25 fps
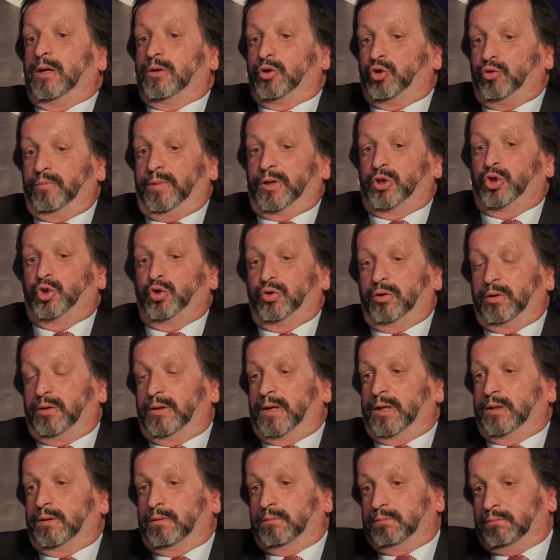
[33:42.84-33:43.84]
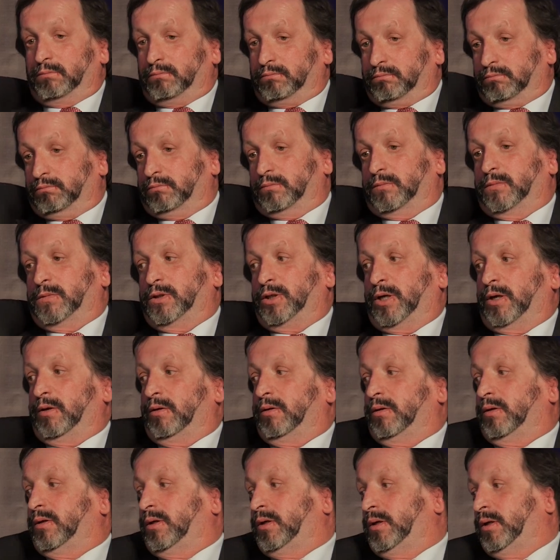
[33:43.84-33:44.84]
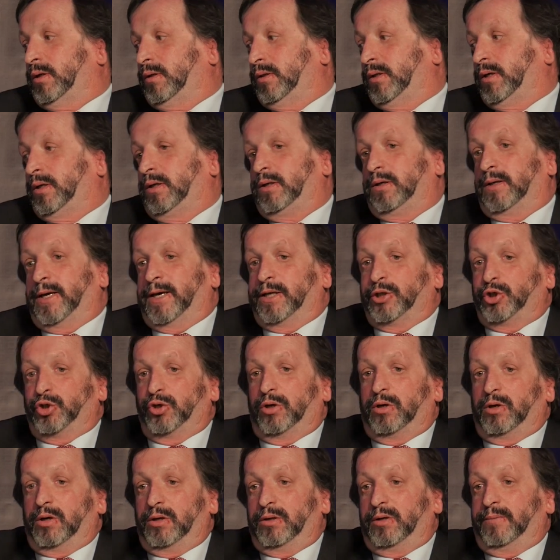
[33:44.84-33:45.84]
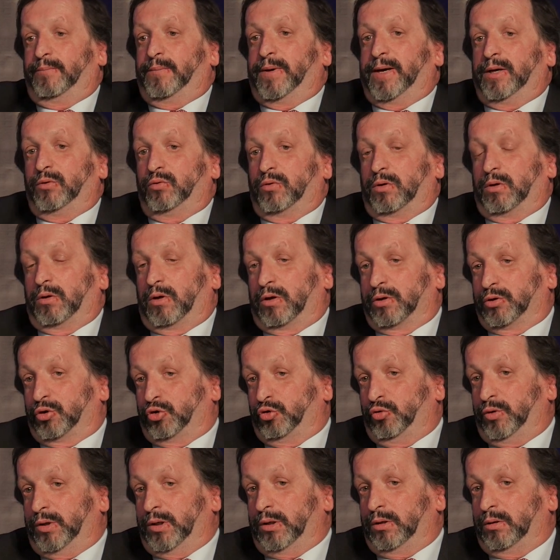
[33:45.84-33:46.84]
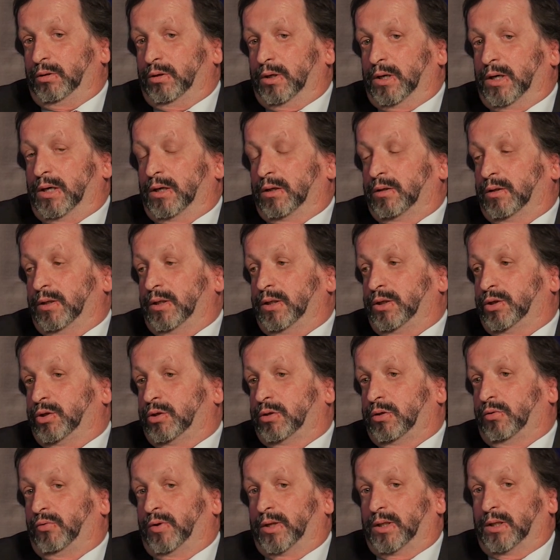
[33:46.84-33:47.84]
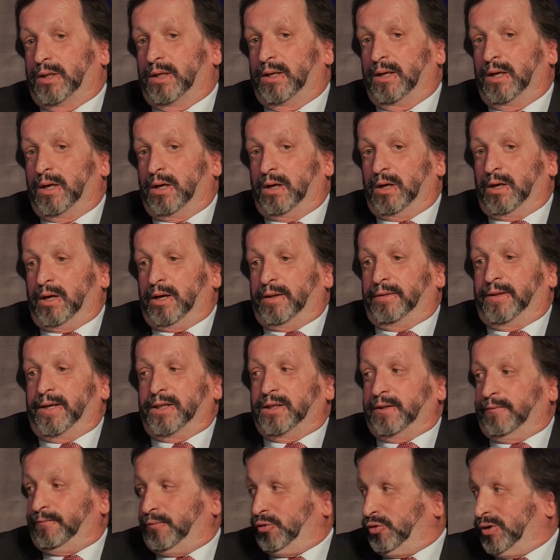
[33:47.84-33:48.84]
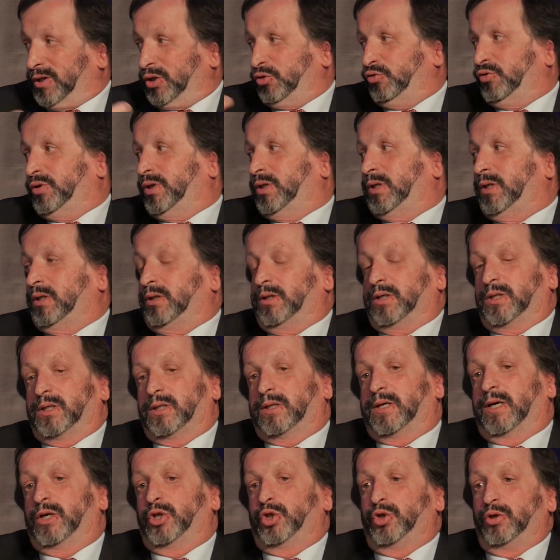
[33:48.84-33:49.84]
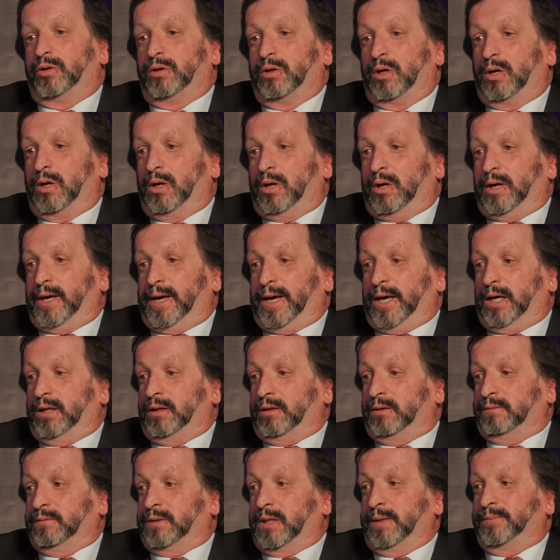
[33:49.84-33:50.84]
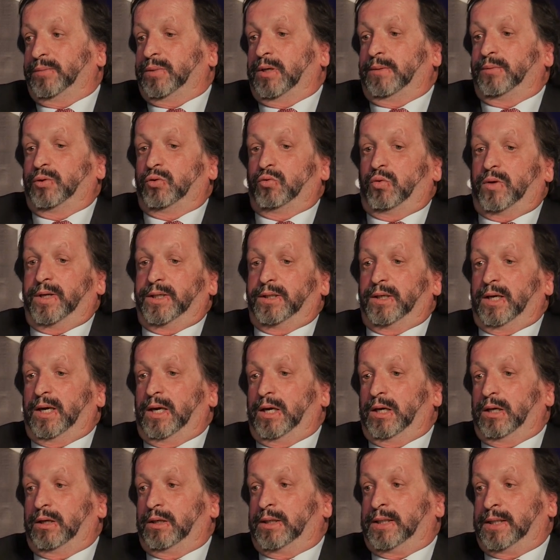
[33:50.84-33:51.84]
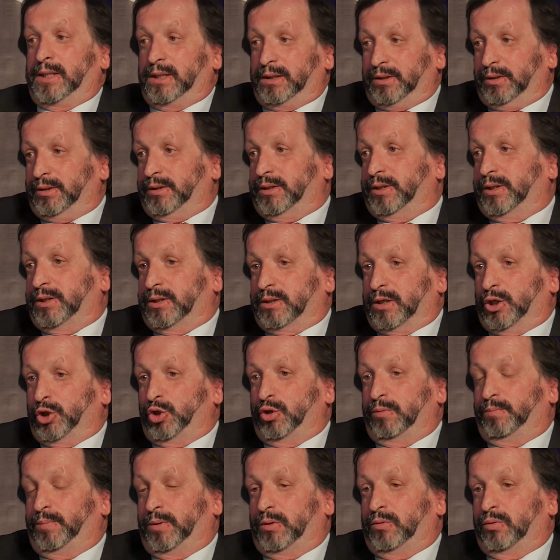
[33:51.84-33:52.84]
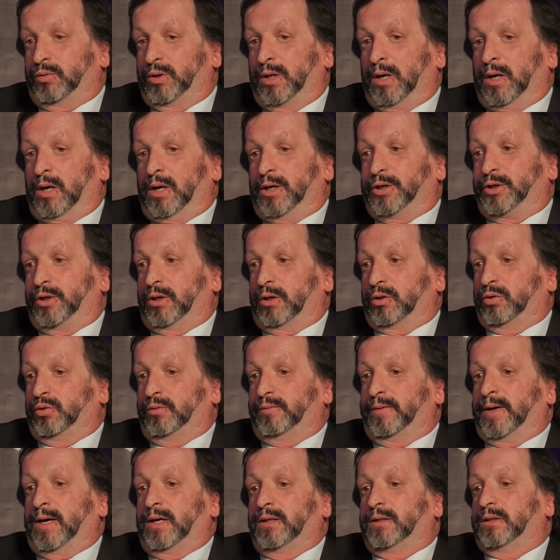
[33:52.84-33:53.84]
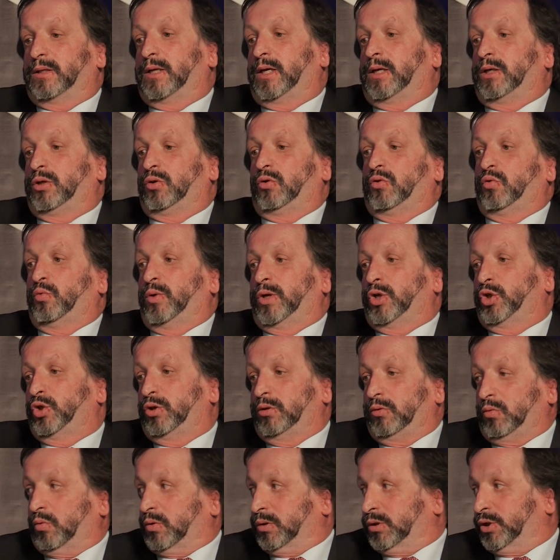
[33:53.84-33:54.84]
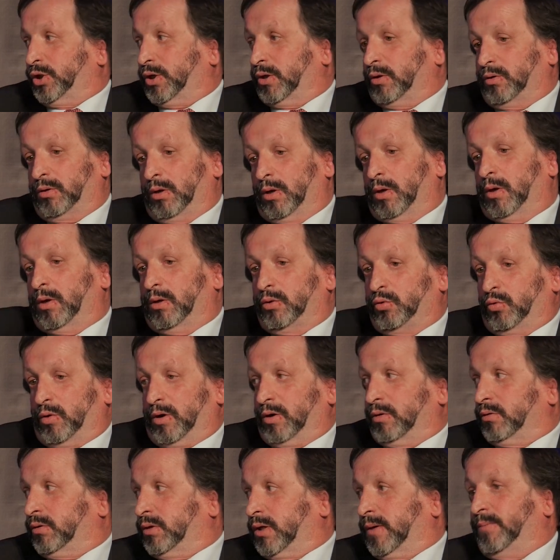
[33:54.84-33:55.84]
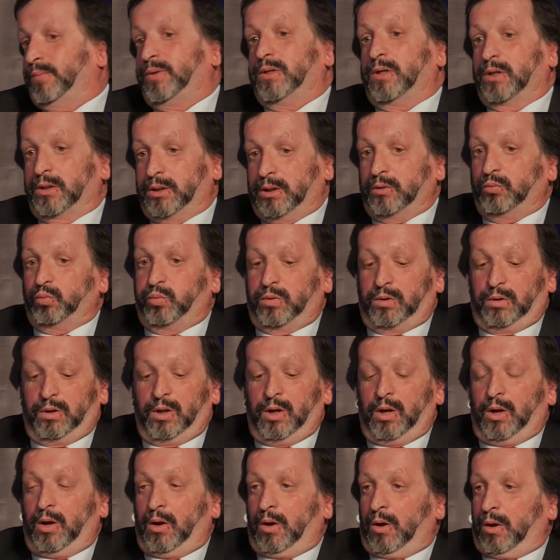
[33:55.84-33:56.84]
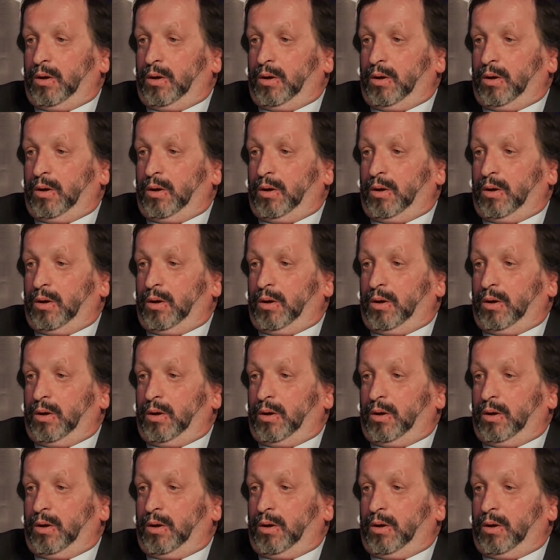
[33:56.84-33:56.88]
to make sure that, you know, the HR and the payroll are doing things correctly. That's a very interesting discussion, and sometimes quite a heated discussion, because, you know, so how dare you question what, you know, your own company? I said, well,